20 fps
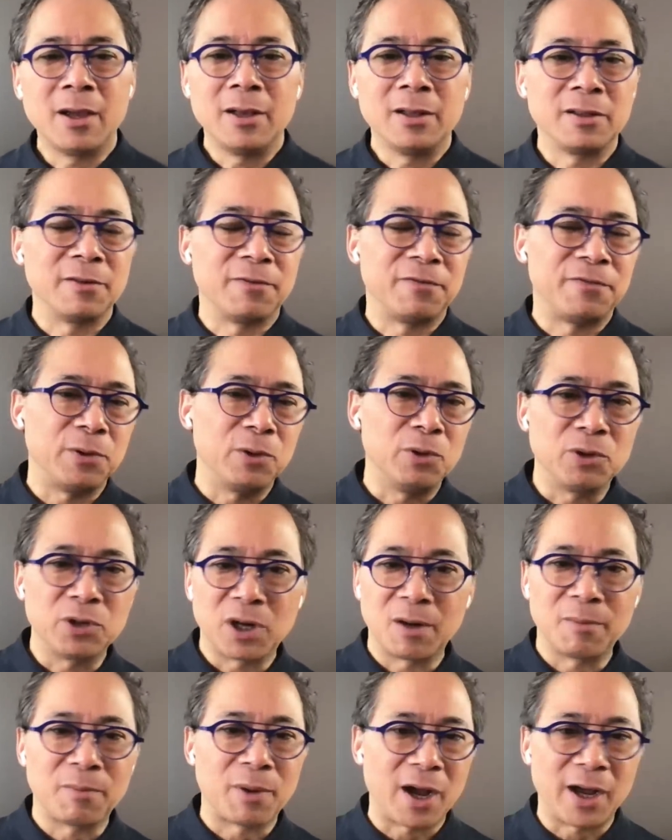the fuel in
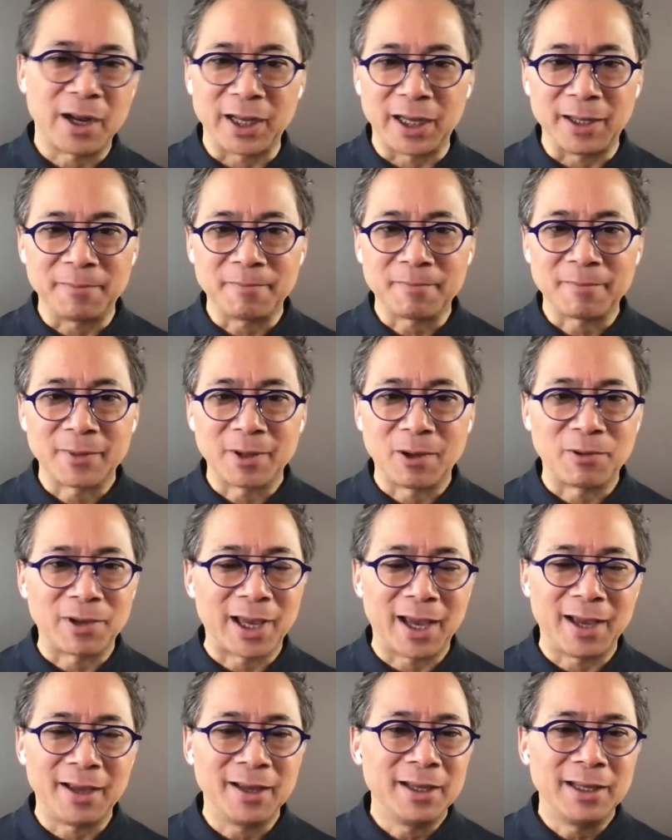our body,
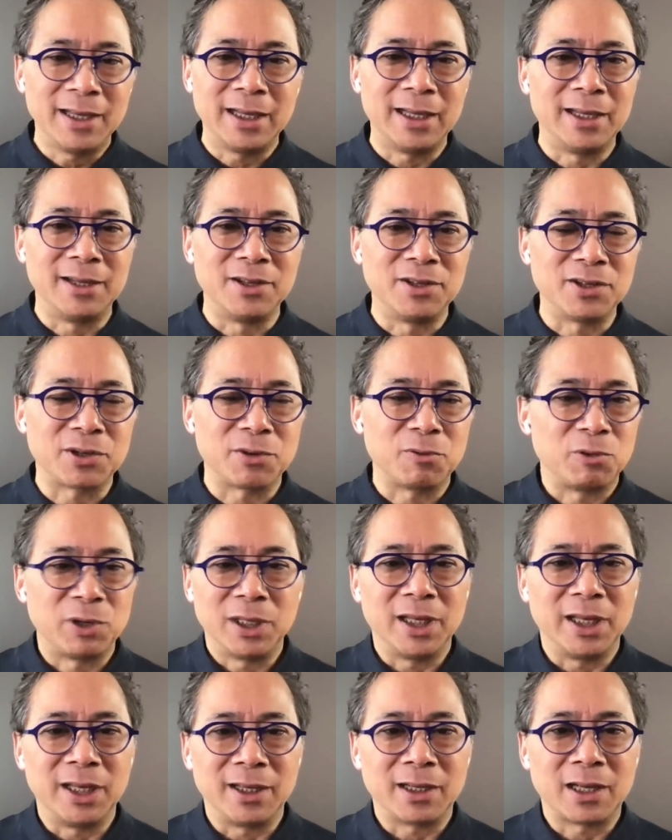okay, is
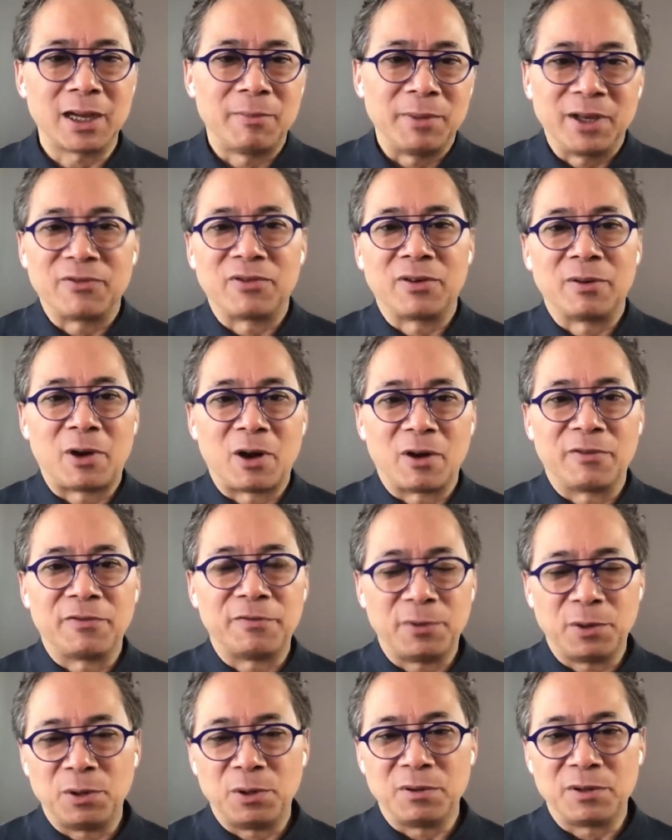really coming from our
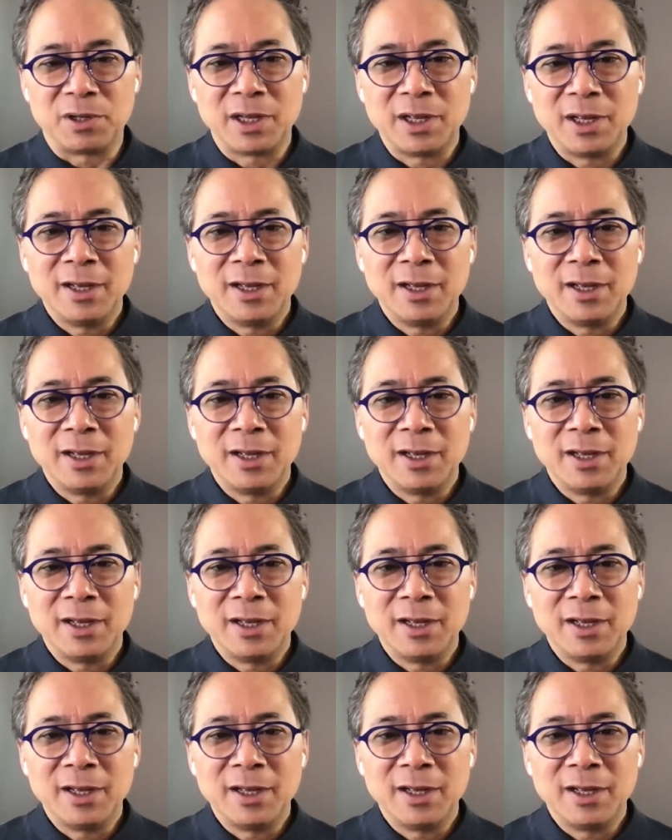food.